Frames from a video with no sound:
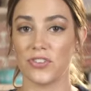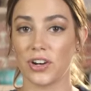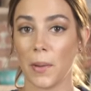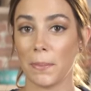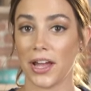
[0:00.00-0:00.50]

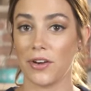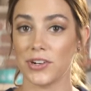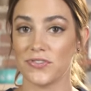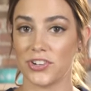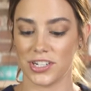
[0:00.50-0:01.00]
for a couple
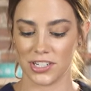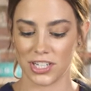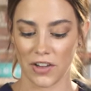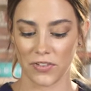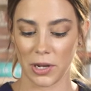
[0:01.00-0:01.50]
hours for it to
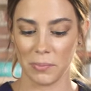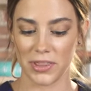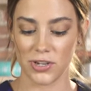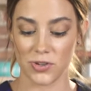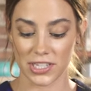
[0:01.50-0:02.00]
soften up
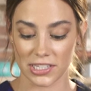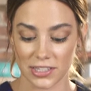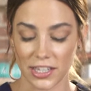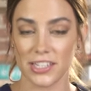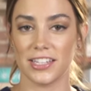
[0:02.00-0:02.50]
and then you can
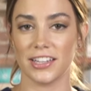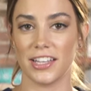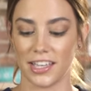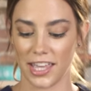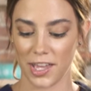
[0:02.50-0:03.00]
slice it
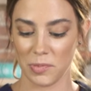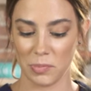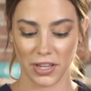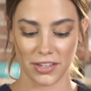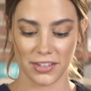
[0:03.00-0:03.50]
like a
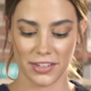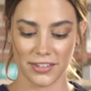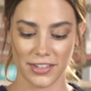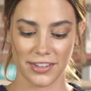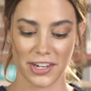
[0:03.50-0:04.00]
cake, but
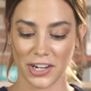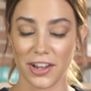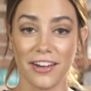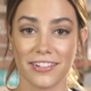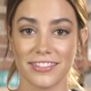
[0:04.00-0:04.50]
there
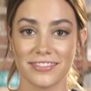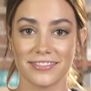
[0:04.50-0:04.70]
you go.